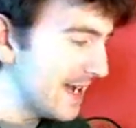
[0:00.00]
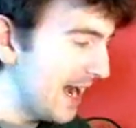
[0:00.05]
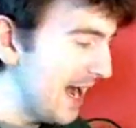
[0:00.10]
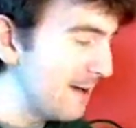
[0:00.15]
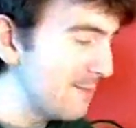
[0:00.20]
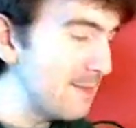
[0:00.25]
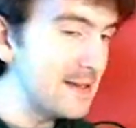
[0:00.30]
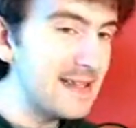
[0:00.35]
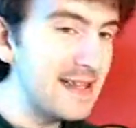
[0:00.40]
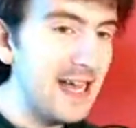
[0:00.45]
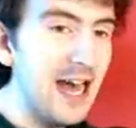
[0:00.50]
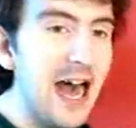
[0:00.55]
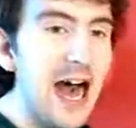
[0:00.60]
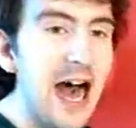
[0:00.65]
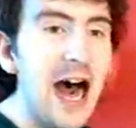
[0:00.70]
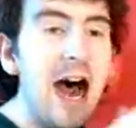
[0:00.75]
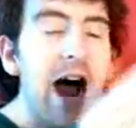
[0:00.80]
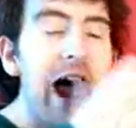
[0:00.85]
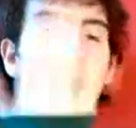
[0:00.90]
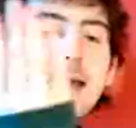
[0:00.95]

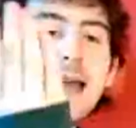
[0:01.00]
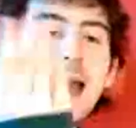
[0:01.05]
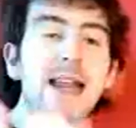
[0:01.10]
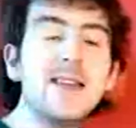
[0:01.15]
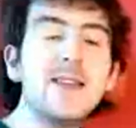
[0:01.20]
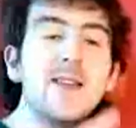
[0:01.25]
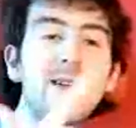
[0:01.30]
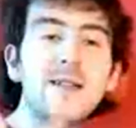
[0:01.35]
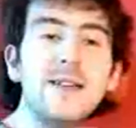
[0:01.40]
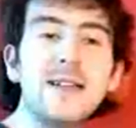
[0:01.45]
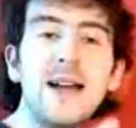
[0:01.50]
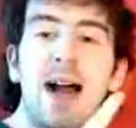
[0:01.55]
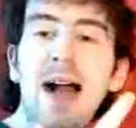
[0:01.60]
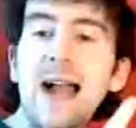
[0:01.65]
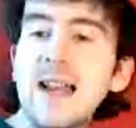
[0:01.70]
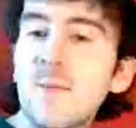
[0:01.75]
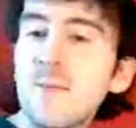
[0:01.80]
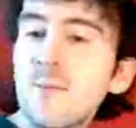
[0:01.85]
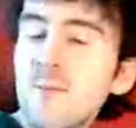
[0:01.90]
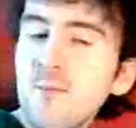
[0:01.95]
Oh, okay.
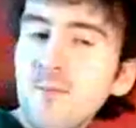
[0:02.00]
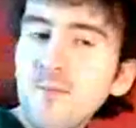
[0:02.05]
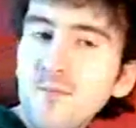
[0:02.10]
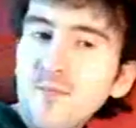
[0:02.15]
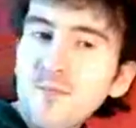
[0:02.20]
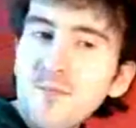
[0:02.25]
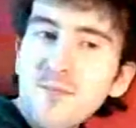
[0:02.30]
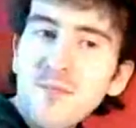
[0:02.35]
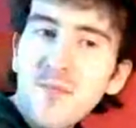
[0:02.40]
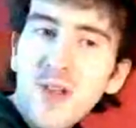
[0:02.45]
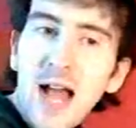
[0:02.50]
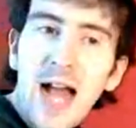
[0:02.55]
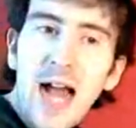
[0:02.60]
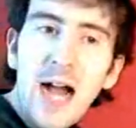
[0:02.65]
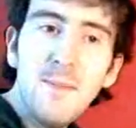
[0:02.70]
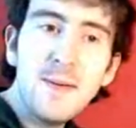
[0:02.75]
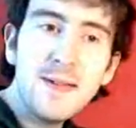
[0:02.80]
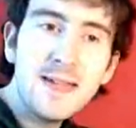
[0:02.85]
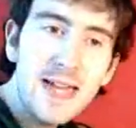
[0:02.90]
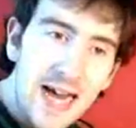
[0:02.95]
Tongue-tied.
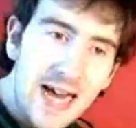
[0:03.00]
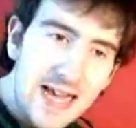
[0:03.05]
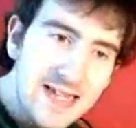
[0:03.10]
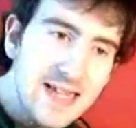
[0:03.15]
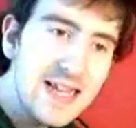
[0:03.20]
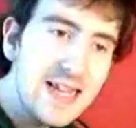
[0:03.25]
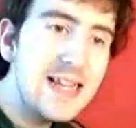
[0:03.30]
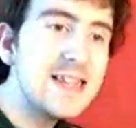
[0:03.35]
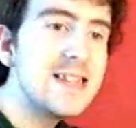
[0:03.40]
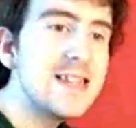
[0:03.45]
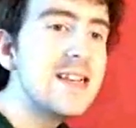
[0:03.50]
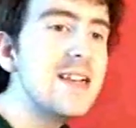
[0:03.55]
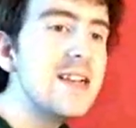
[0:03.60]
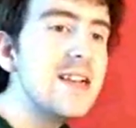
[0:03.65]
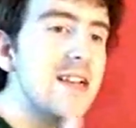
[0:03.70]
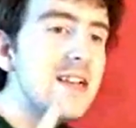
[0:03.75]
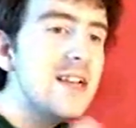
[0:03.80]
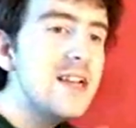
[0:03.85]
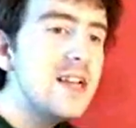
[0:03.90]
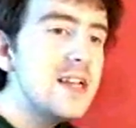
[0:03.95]
Appetizers.
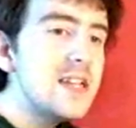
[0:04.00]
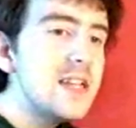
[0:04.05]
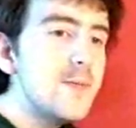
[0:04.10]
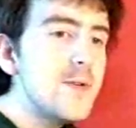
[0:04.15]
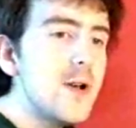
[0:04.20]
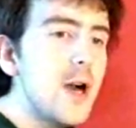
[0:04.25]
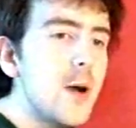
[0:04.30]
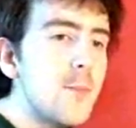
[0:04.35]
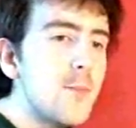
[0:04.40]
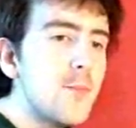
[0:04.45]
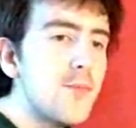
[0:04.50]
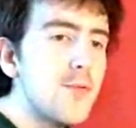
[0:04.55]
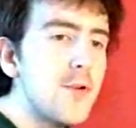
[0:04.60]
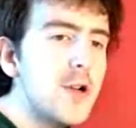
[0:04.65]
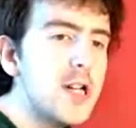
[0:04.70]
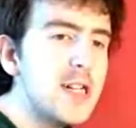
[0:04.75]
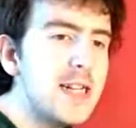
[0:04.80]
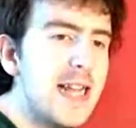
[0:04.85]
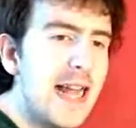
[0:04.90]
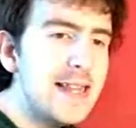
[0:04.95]
You've got
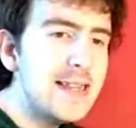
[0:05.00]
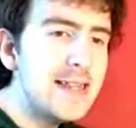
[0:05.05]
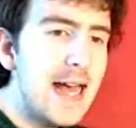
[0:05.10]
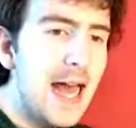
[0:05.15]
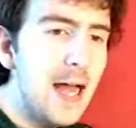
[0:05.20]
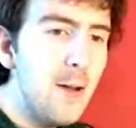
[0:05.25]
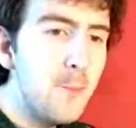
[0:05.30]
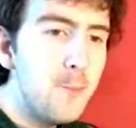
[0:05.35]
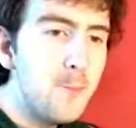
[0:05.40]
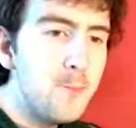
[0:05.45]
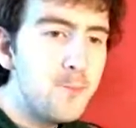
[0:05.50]
bruschetta.